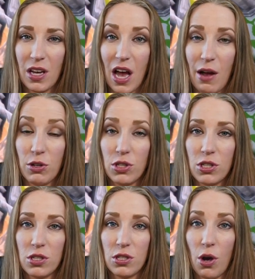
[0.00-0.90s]
I was
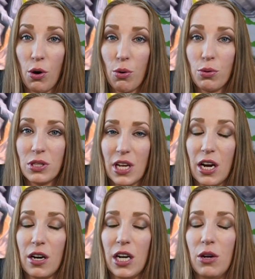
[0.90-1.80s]
so
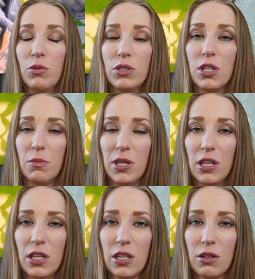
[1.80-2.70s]
scared it was going to
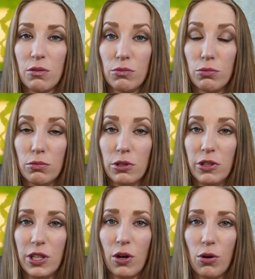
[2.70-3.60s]
be
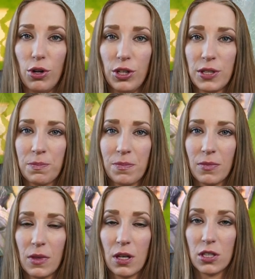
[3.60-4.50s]
really cold.
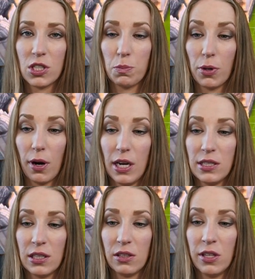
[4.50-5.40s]

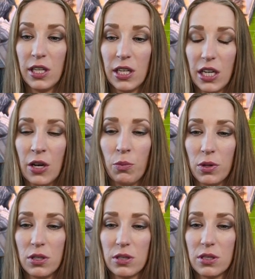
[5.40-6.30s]
Surprisingly, it
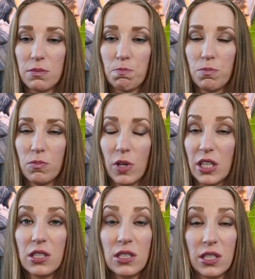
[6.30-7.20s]
was like
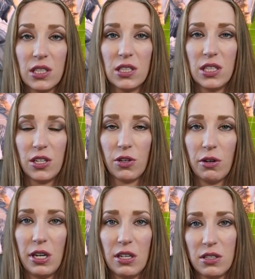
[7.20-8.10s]
60
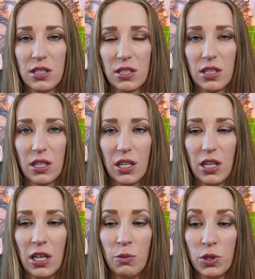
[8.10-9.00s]
degrees.
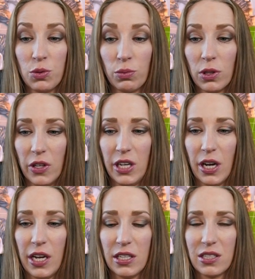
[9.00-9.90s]
It was really
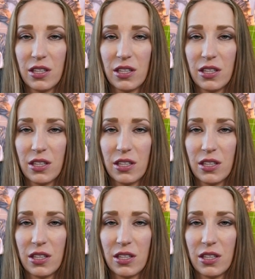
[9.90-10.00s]
nice.